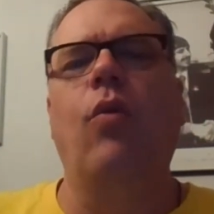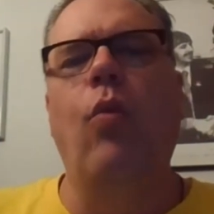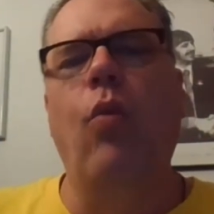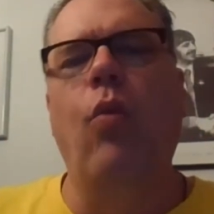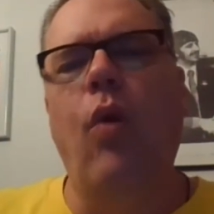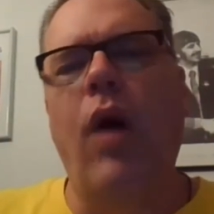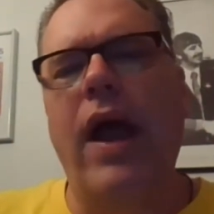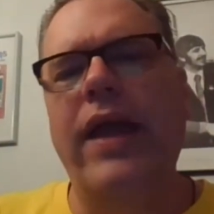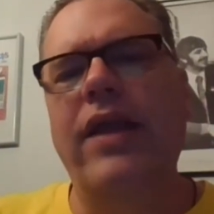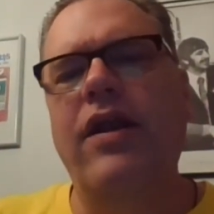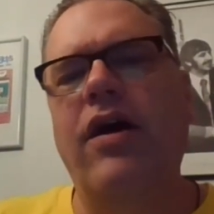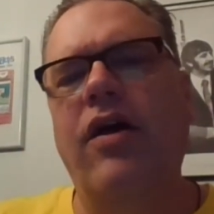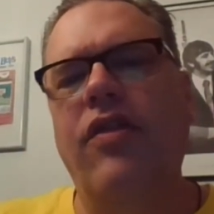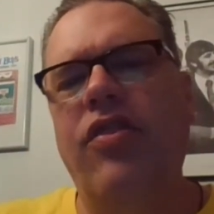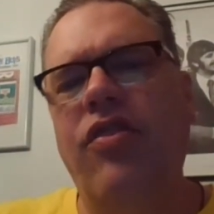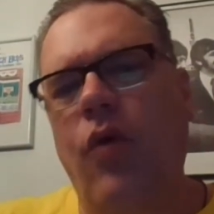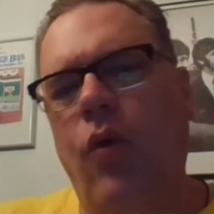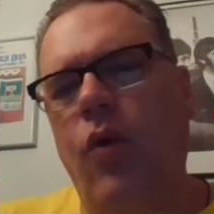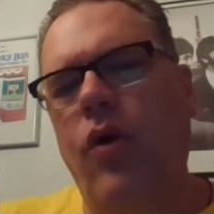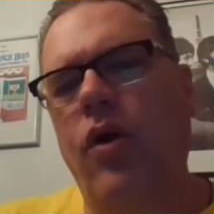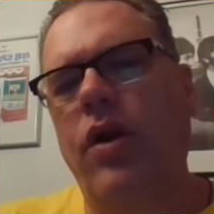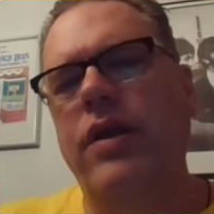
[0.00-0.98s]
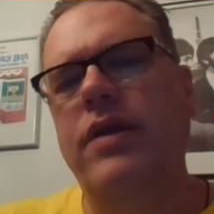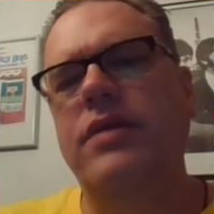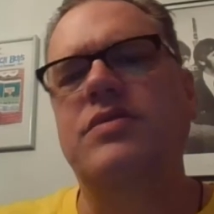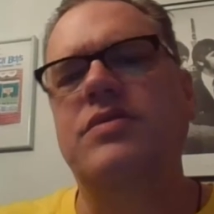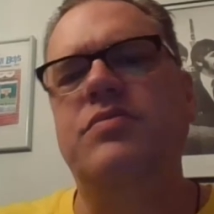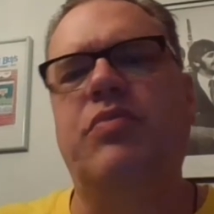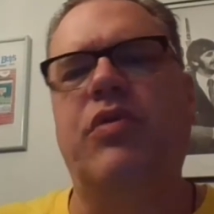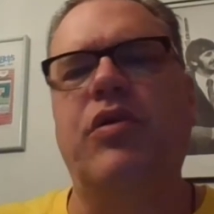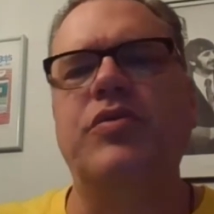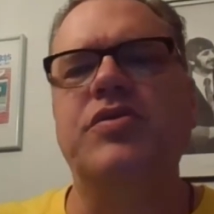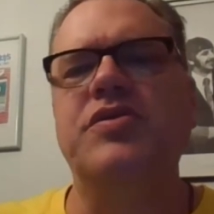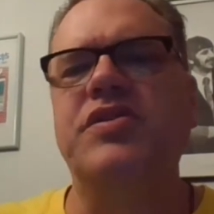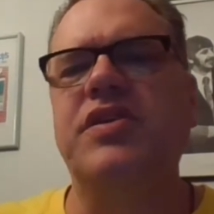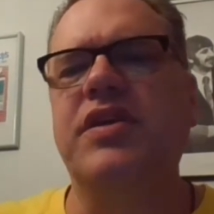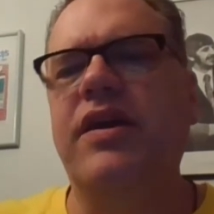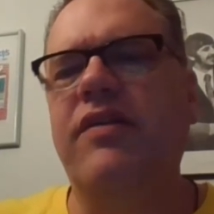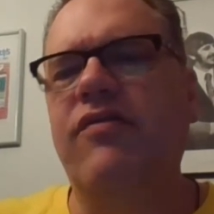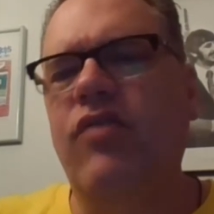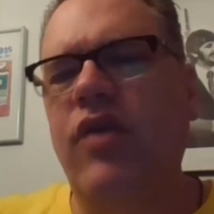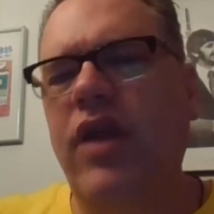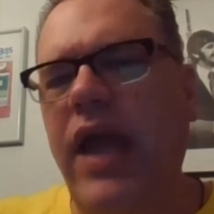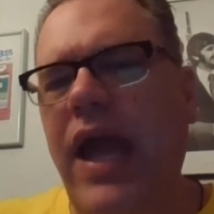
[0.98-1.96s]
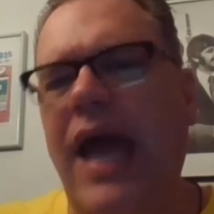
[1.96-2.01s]
White authorities,
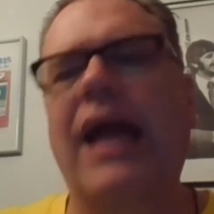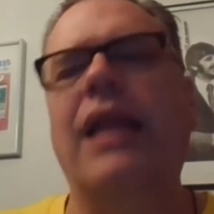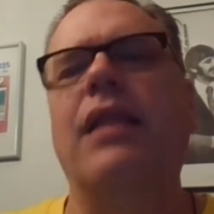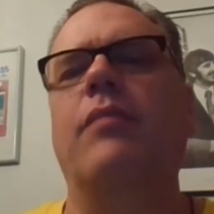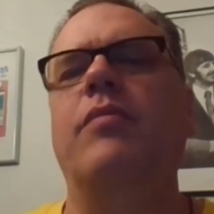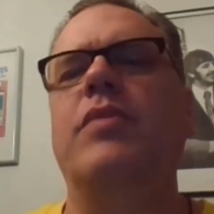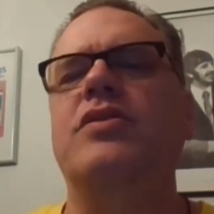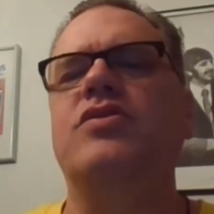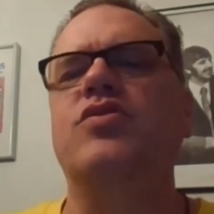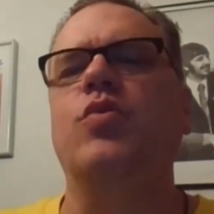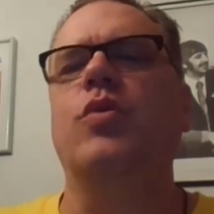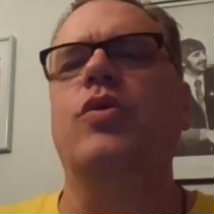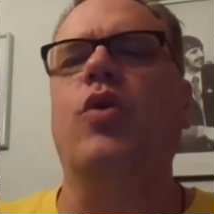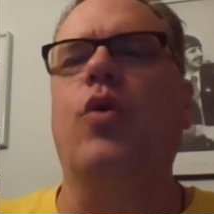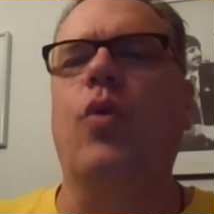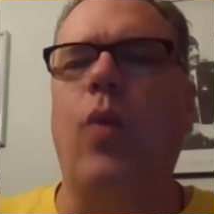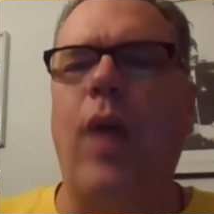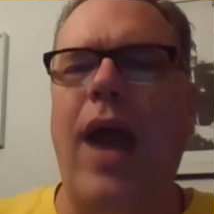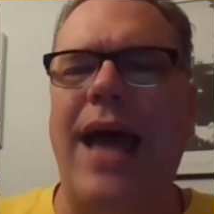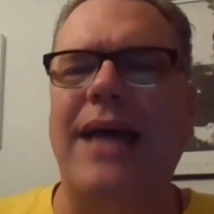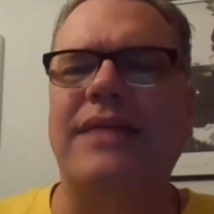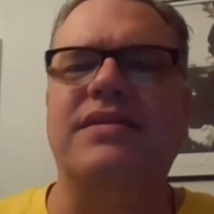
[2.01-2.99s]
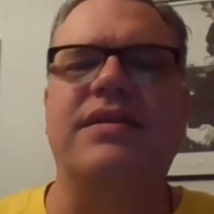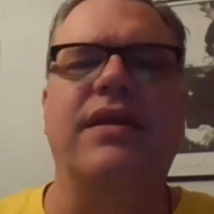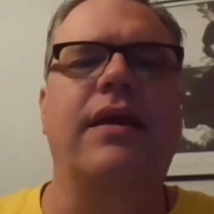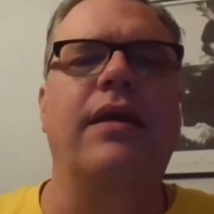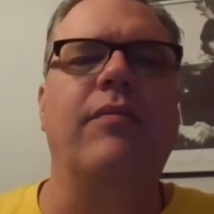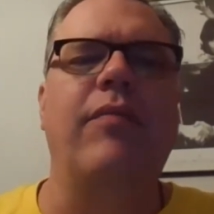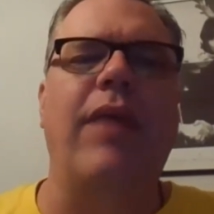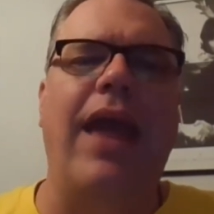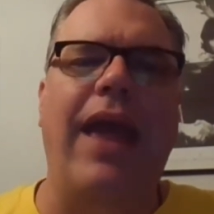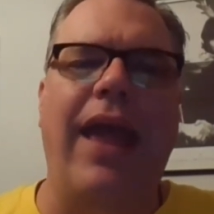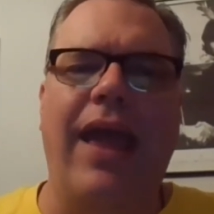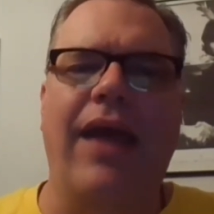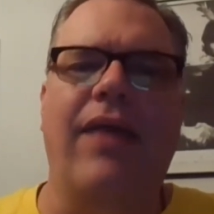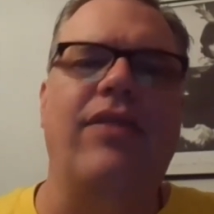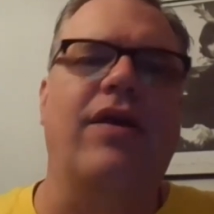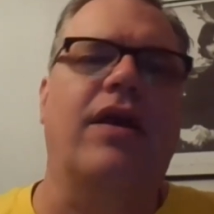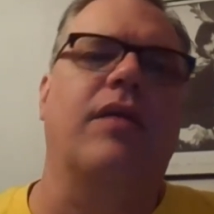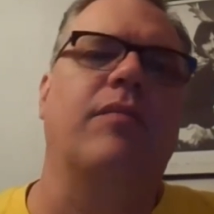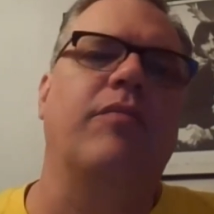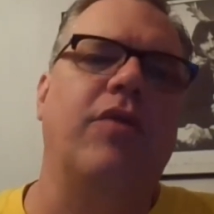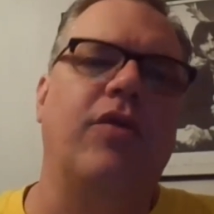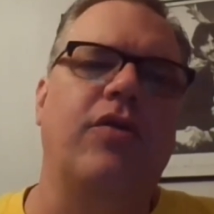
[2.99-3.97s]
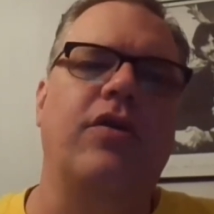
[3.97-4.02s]
pro-slavery elements would harass him and the
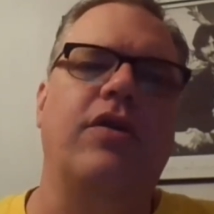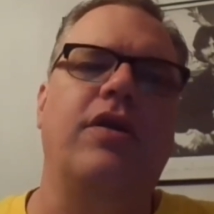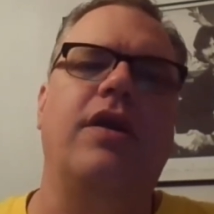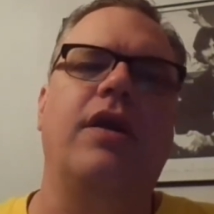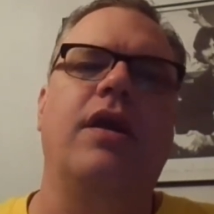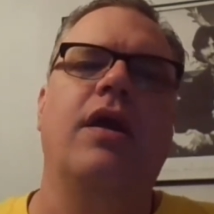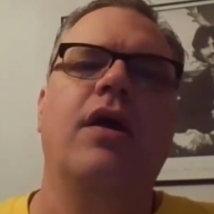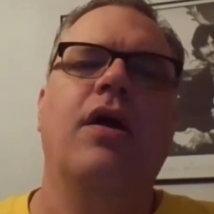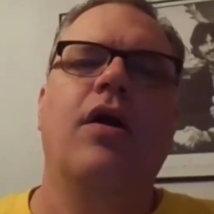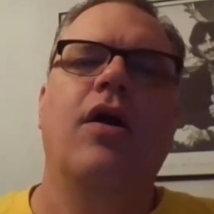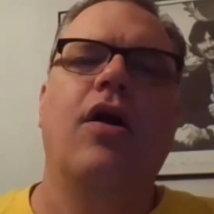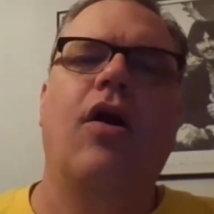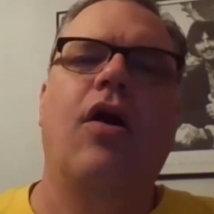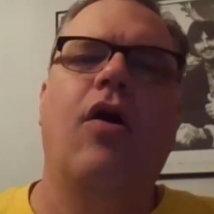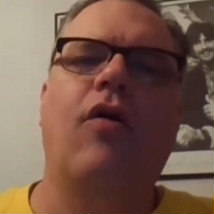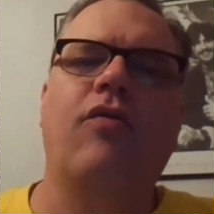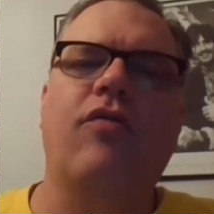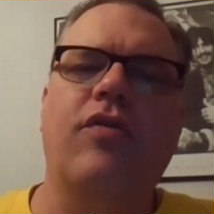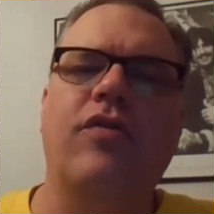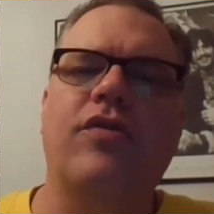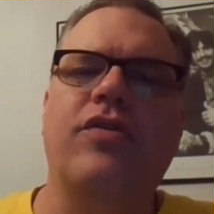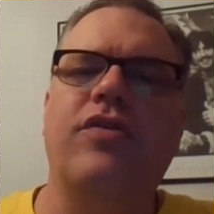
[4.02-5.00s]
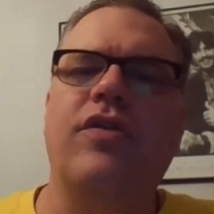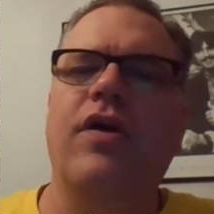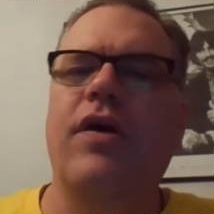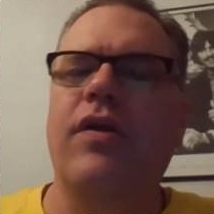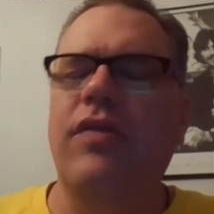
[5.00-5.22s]
community over